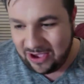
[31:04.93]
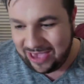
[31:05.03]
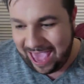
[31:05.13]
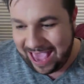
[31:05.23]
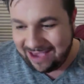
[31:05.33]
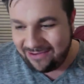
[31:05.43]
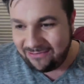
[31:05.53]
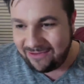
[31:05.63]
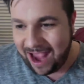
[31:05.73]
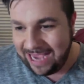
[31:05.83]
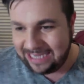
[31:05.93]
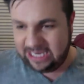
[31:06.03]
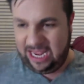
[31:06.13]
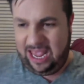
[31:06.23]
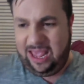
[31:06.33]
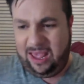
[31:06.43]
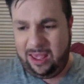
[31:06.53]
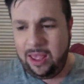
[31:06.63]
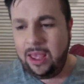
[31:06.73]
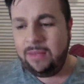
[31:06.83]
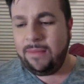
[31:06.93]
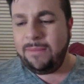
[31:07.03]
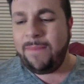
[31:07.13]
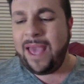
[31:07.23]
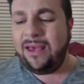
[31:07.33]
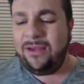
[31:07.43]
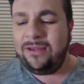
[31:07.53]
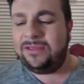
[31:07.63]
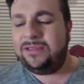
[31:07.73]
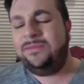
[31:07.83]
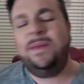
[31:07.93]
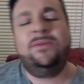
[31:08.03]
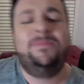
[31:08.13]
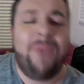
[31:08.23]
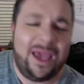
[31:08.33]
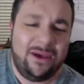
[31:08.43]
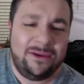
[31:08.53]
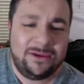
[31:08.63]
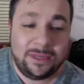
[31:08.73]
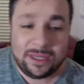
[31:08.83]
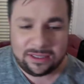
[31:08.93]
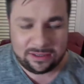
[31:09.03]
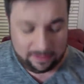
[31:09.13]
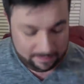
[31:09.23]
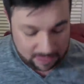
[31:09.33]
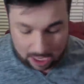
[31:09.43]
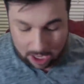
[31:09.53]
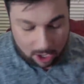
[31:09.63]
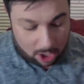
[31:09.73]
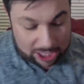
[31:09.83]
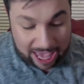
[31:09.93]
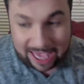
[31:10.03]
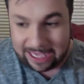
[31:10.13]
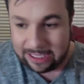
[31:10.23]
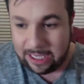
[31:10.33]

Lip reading: Okay, great. My back hurts. People's back hurt doing this. Okay.